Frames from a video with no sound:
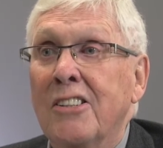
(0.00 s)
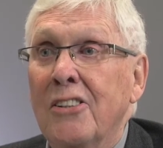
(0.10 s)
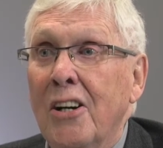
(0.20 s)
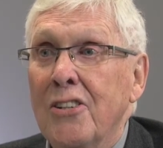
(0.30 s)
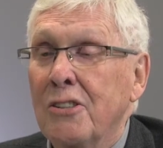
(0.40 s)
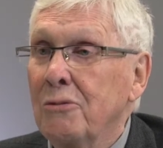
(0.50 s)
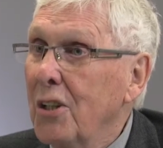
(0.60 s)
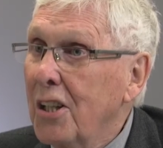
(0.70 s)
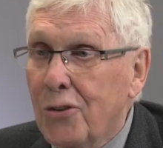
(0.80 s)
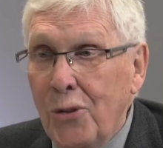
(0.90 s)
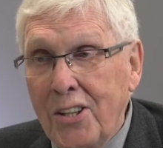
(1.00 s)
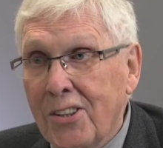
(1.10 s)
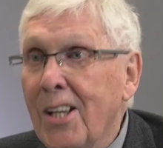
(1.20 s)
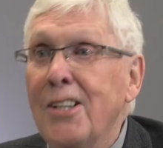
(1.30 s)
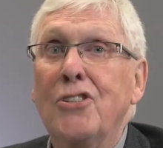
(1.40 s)
there are some really
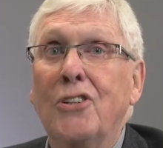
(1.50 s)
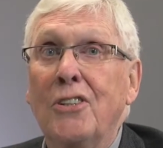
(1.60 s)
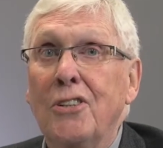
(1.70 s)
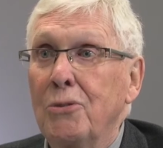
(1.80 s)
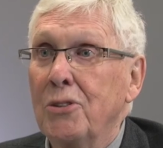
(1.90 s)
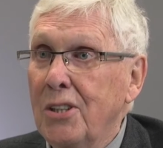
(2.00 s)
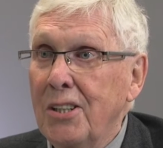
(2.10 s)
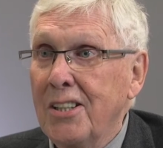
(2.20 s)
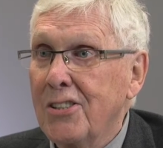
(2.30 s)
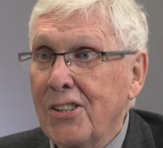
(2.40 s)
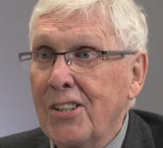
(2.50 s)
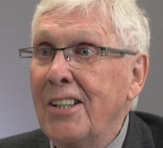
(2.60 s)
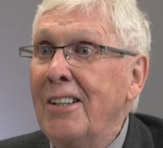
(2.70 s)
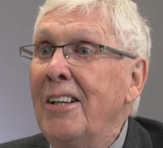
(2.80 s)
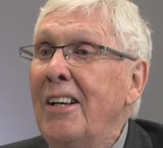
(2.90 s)
great things you can do with
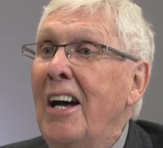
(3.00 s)
DDC.